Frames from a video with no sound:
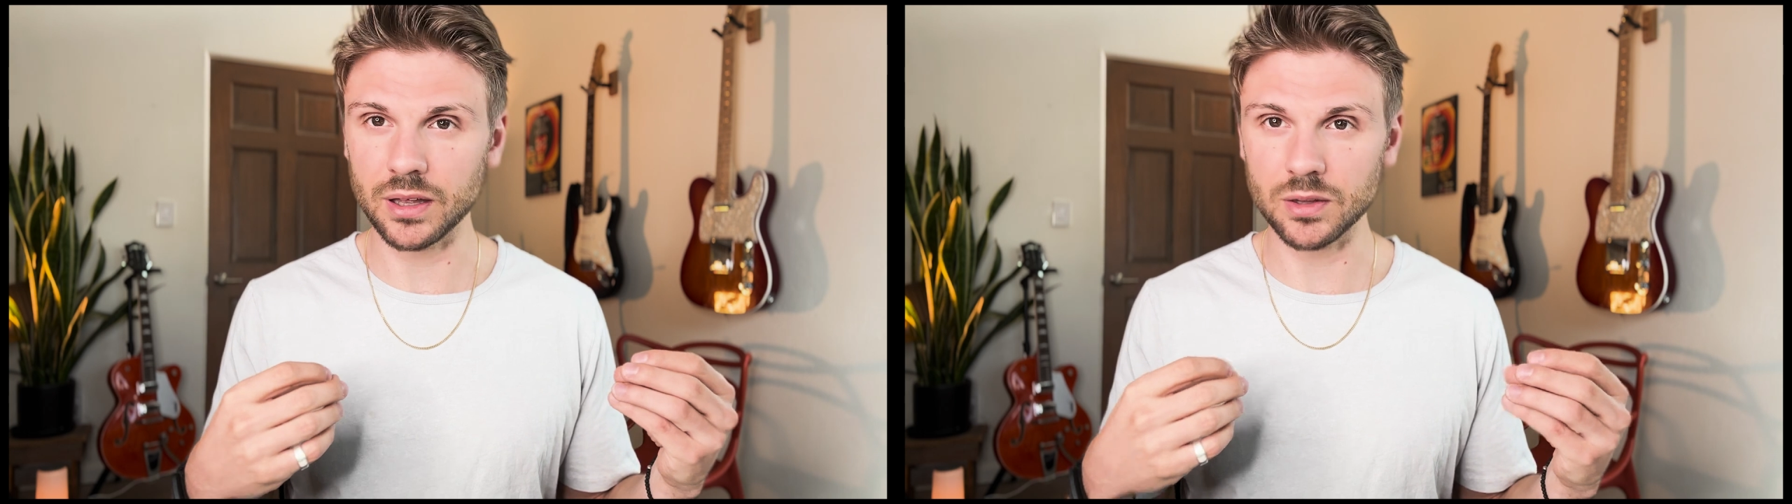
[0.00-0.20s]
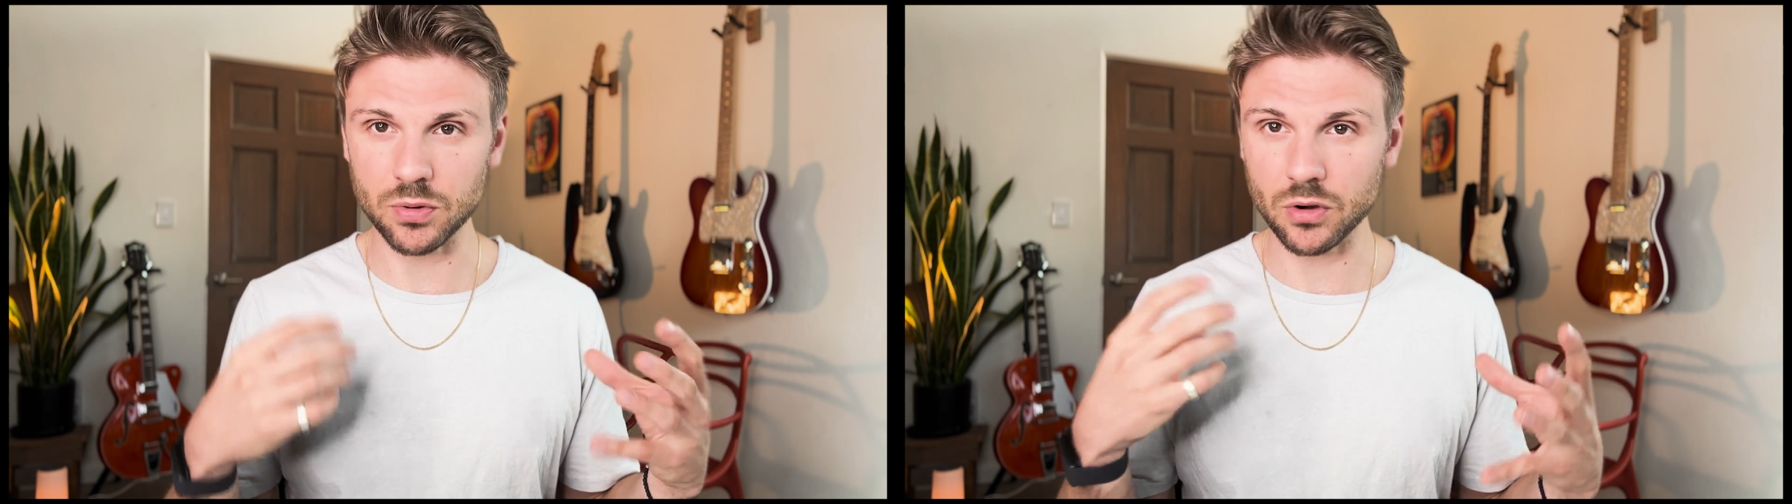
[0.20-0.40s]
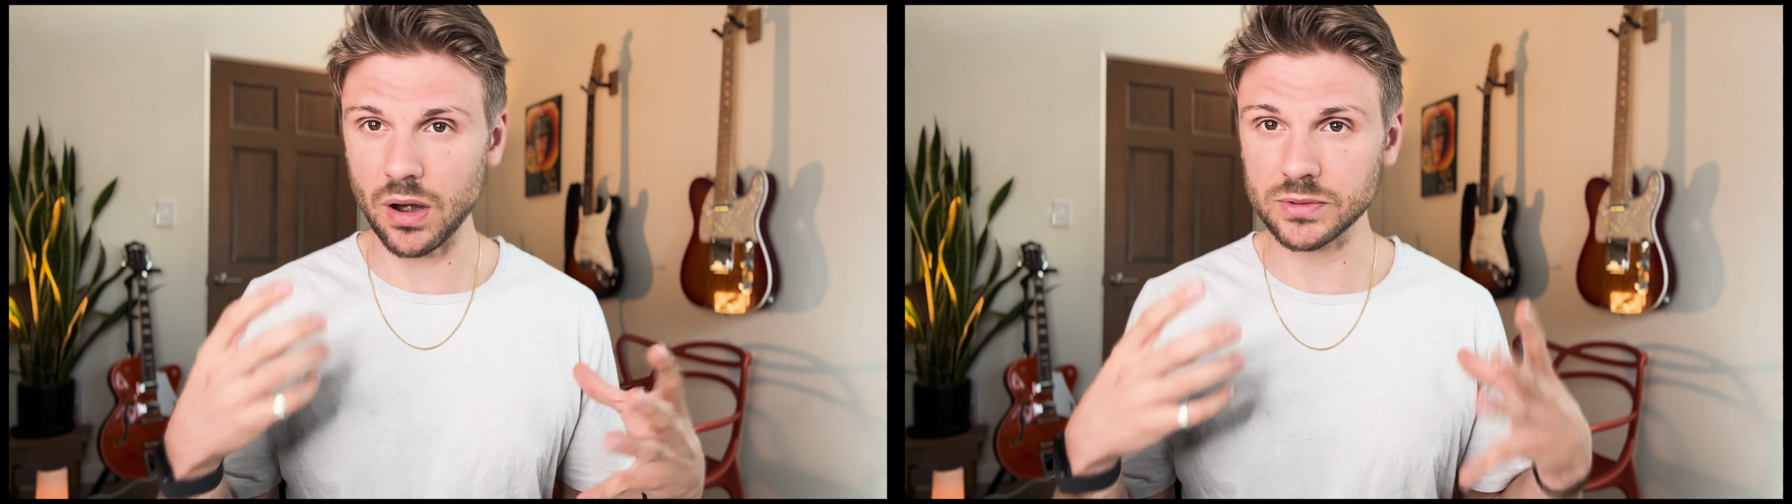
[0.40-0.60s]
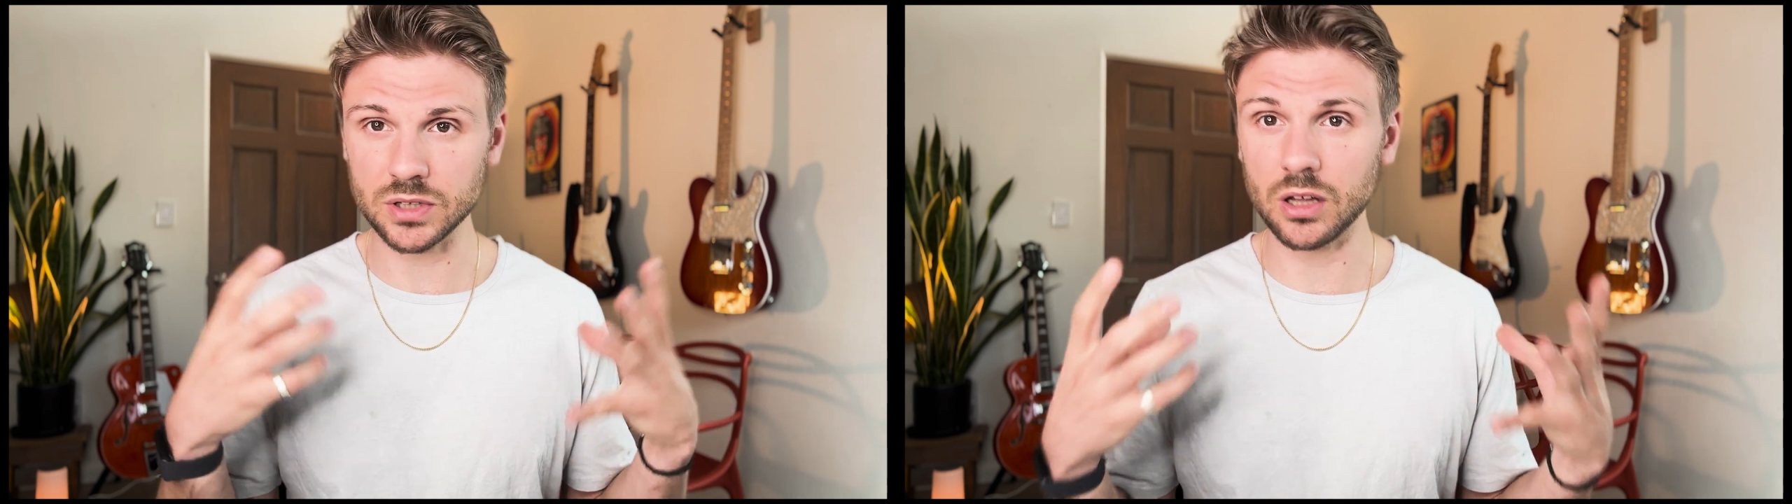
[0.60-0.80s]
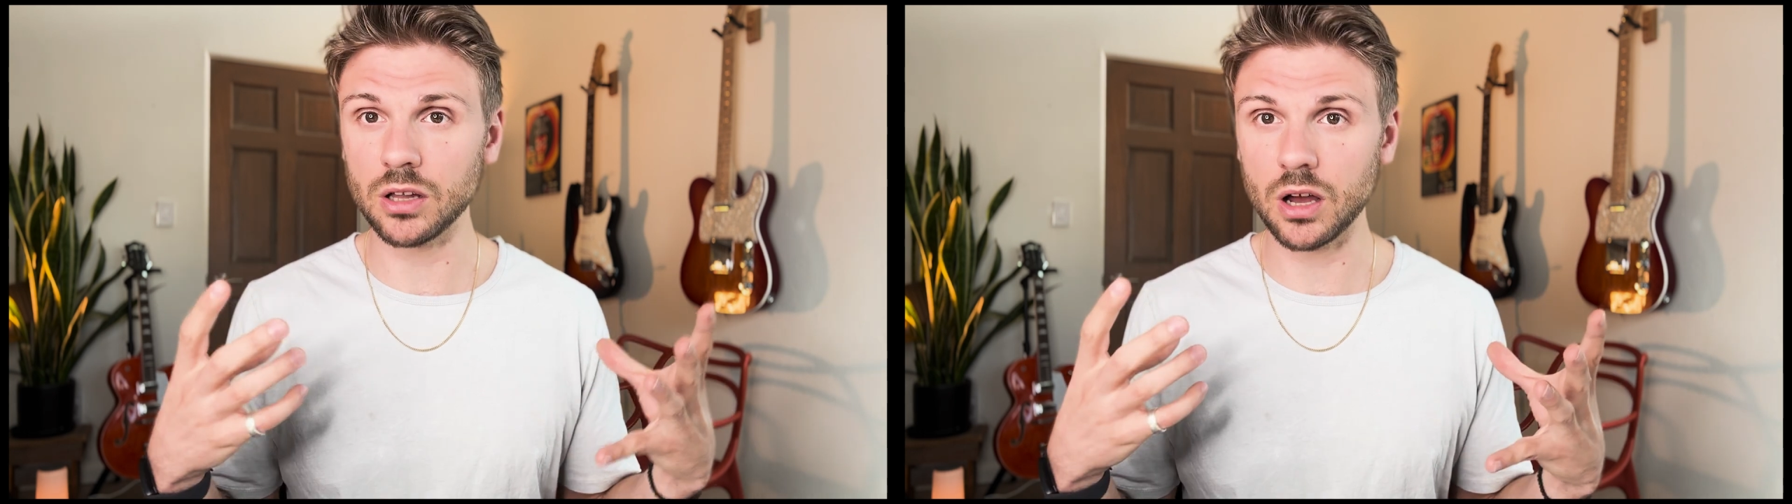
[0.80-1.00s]
the program is
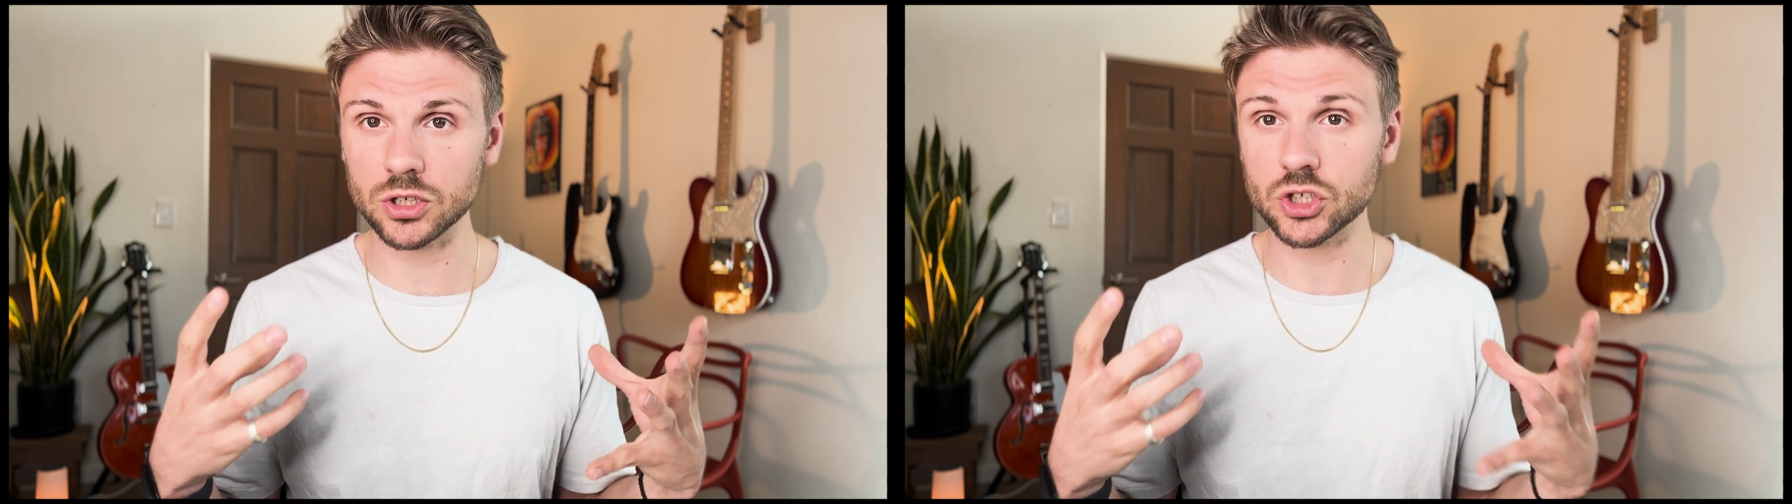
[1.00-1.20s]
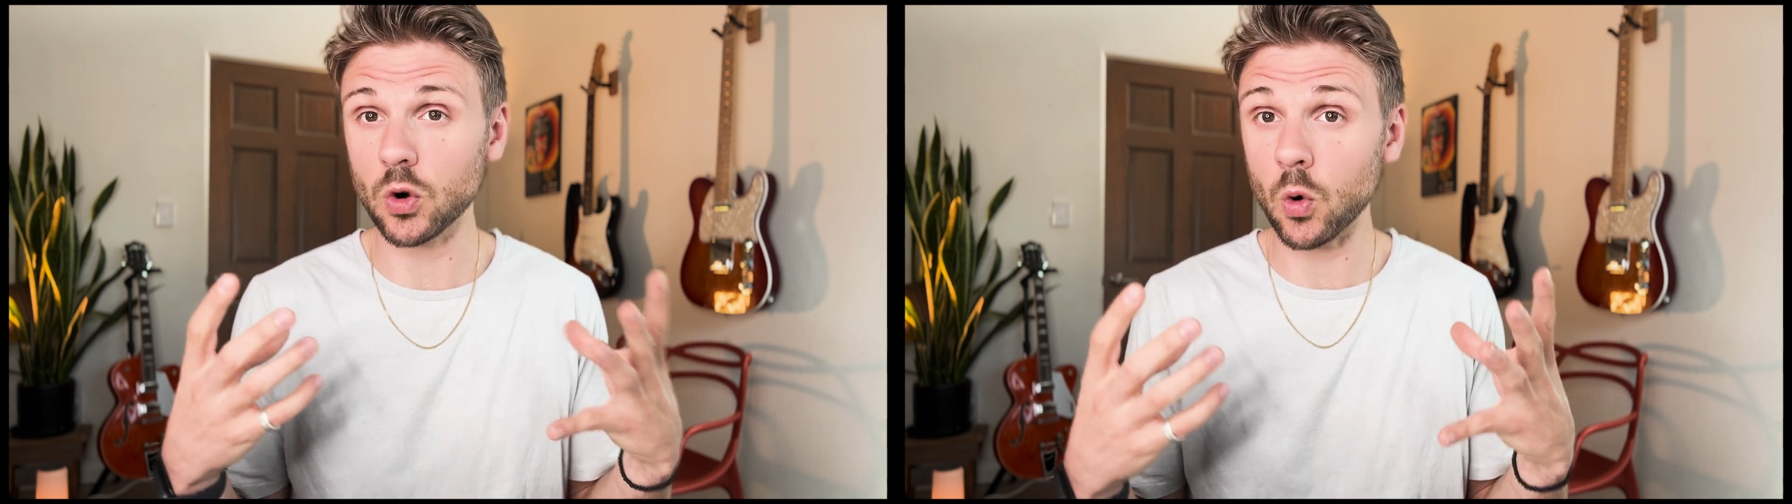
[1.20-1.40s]
not launched